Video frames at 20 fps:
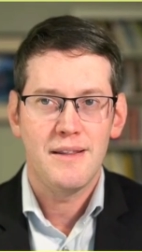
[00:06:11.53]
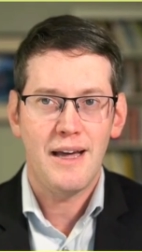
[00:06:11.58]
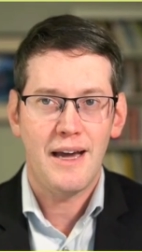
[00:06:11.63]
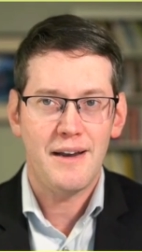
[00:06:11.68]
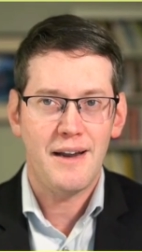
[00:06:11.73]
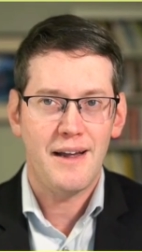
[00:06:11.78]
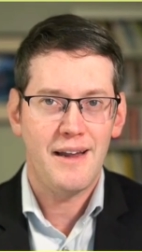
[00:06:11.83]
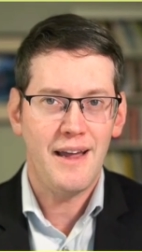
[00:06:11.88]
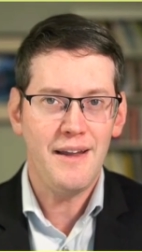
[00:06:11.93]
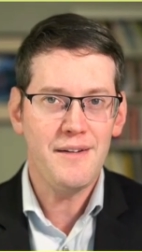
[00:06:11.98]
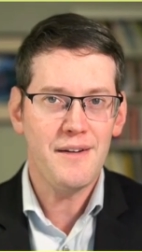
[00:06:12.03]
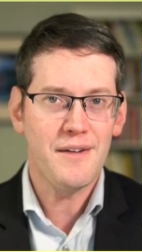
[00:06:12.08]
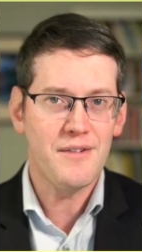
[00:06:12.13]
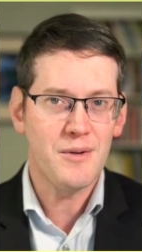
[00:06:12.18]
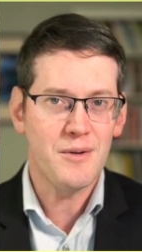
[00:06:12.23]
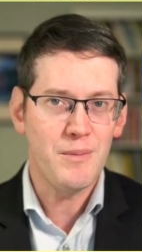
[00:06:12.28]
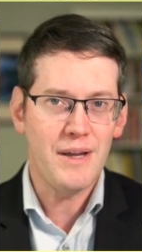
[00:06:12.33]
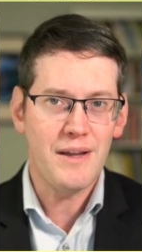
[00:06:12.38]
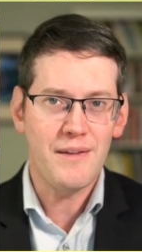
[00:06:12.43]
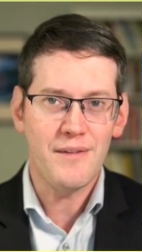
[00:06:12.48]
That again
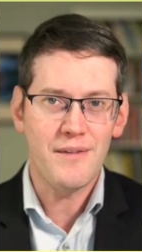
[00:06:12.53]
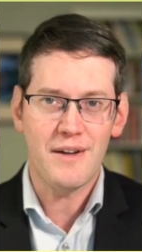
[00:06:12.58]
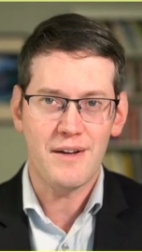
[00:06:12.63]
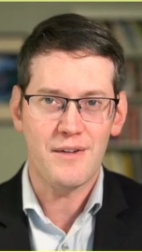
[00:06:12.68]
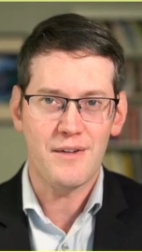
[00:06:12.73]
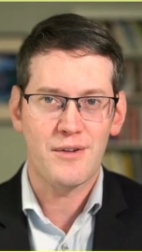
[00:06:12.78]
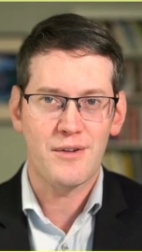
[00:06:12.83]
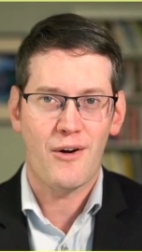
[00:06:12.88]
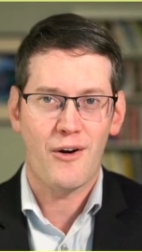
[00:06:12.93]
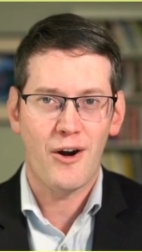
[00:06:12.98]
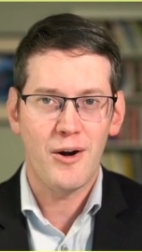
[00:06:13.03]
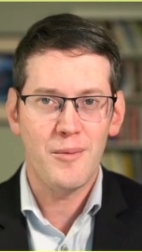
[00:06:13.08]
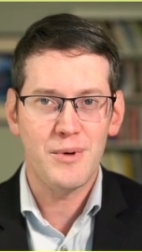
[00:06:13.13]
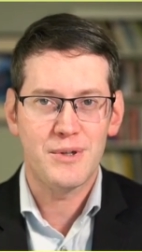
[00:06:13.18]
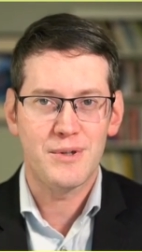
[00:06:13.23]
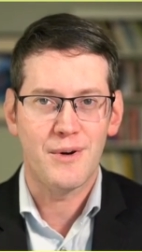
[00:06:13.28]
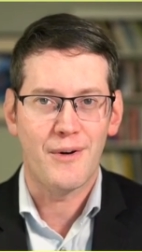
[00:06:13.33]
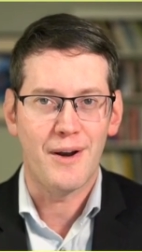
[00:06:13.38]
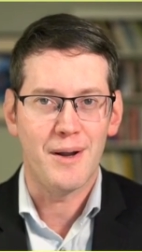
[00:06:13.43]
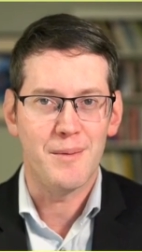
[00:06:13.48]
doesn't mean that it's
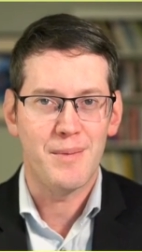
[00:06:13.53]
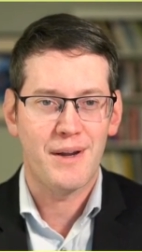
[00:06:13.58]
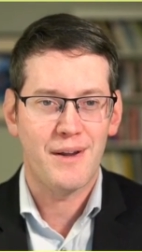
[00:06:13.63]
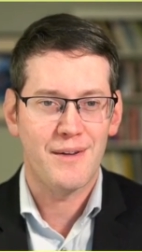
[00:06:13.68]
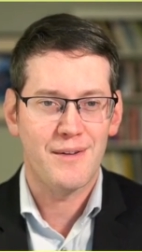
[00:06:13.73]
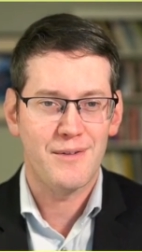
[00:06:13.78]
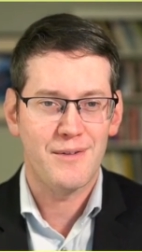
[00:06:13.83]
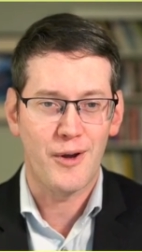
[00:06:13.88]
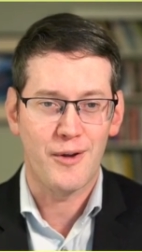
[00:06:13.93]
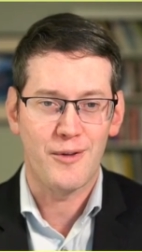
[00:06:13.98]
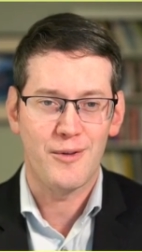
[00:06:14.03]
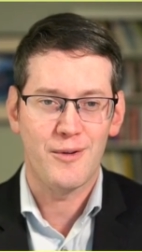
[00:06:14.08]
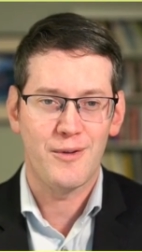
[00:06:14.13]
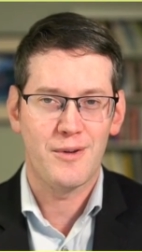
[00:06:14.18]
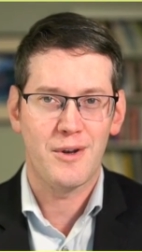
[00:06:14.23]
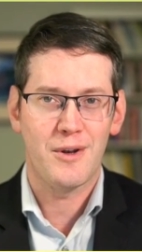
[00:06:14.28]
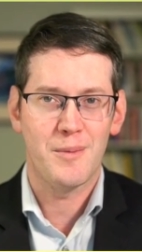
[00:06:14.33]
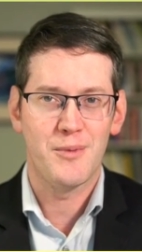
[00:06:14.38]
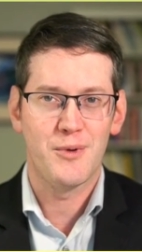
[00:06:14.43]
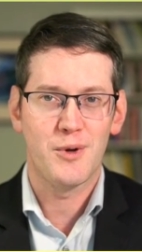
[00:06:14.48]
arbitrary, because look, there's
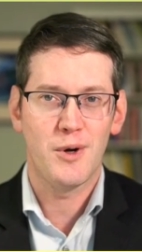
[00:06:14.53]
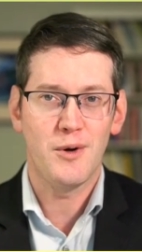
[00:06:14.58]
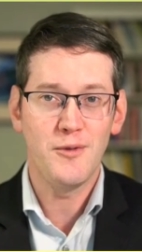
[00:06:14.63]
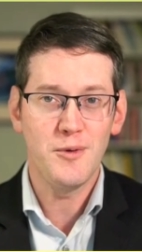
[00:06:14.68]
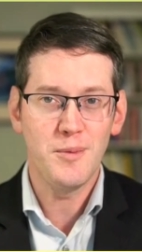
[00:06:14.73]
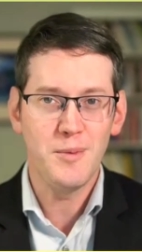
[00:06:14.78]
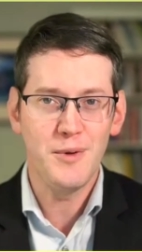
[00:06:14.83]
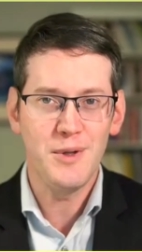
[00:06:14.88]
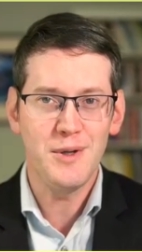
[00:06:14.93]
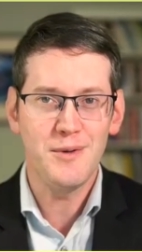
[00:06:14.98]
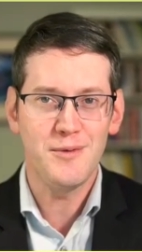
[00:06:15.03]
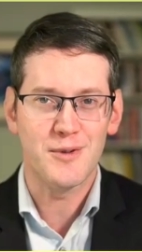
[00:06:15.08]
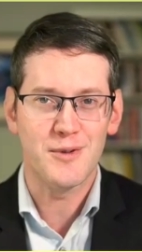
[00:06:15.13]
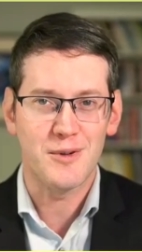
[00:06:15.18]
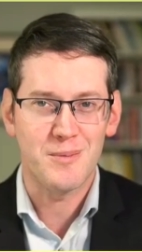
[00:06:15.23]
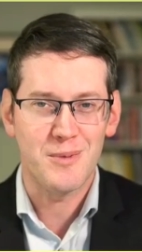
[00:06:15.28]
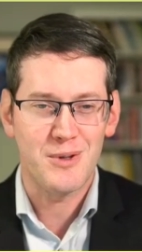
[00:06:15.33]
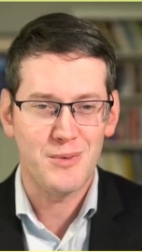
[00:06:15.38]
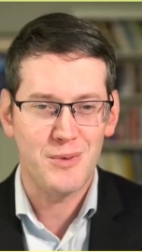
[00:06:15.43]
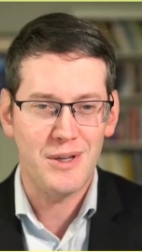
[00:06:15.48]
an observable difference
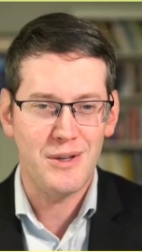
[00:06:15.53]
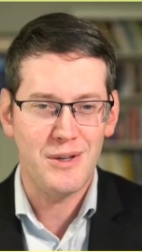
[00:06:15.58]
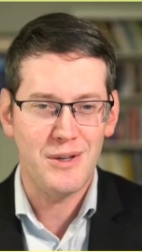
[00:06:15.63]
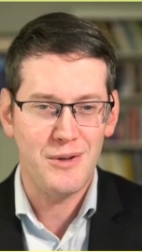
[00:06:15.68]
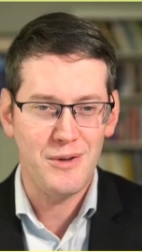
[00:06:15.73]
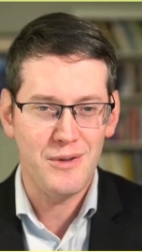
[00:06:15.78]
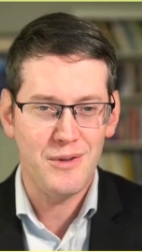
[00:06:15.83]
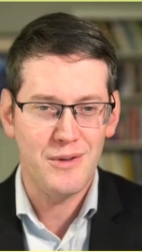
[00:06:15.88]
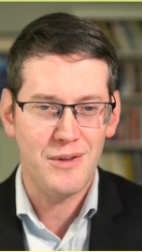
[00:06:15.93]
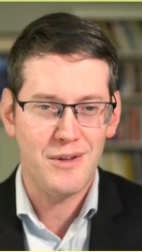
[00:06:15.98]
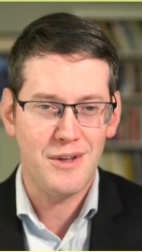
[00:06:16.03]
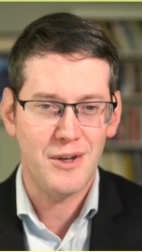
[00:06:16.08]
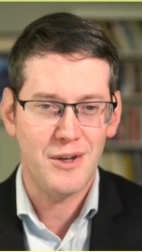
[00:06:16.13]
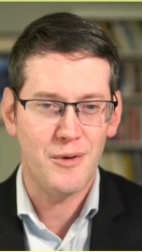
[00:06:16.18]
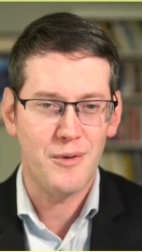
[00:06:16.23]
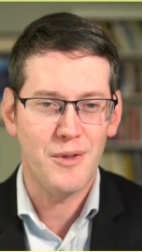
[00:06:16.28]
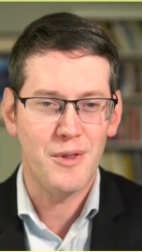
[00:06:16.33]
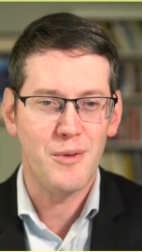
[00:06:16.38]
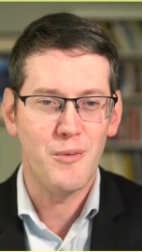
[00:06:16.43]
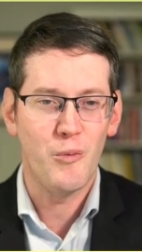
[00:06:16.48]
between
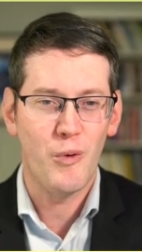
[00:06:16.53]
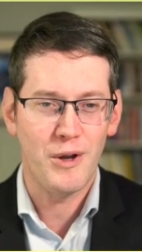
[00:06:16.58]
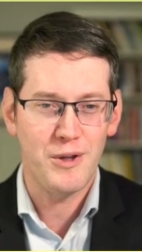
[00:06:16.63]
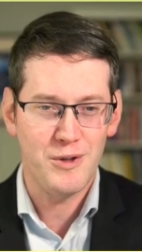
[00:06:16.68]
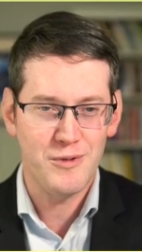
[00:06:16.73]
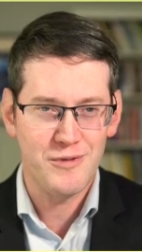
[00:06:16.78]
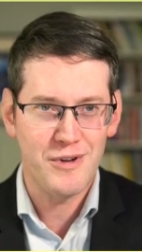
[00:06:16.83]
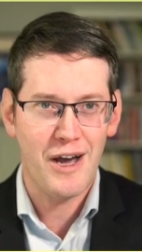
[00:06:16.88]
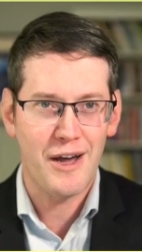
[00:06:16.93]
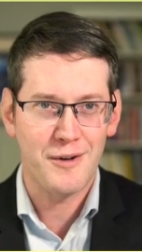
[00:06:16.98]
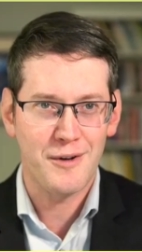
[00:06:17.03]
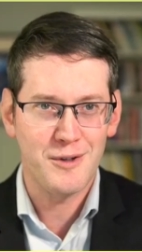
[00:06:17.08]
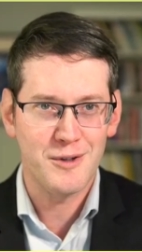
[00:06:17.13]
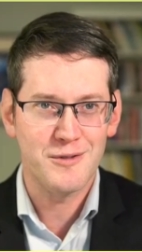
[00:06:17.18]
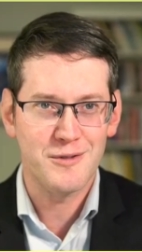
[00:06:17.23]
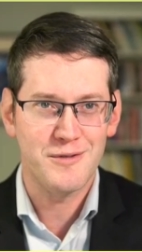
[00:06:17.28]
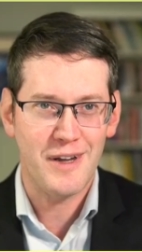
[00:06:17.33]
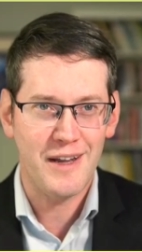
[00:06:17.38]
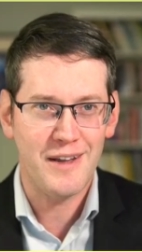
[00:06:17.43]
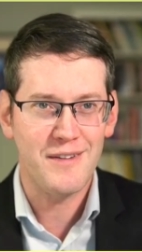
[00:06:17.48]
what you've got on your
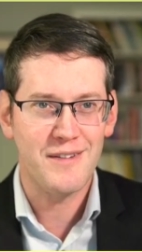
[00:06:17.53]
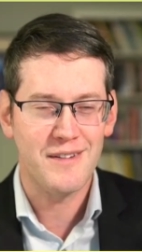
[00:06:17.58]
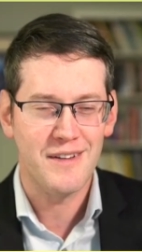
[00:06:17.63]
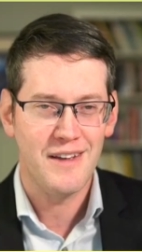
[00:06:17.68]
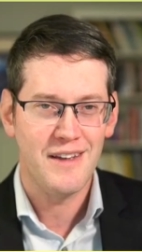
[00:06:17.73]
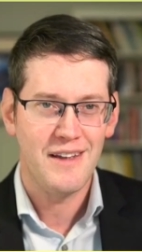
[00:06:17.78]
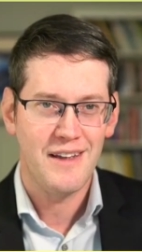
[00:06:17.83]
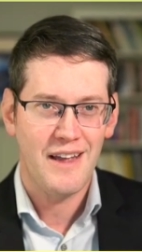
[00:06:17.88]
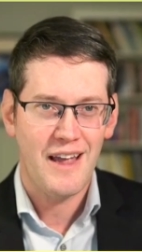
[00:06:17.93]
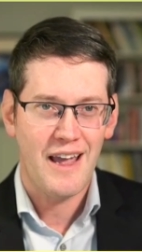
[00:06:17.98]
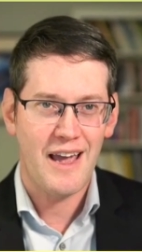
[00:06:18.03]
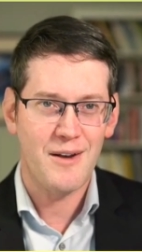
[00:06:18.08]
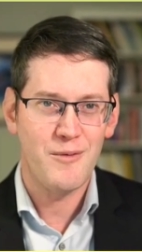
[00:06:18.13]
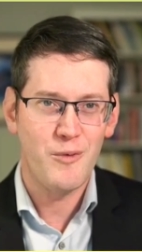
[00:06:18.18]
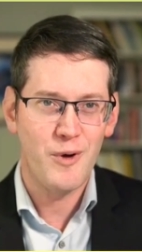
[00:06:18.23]
face and what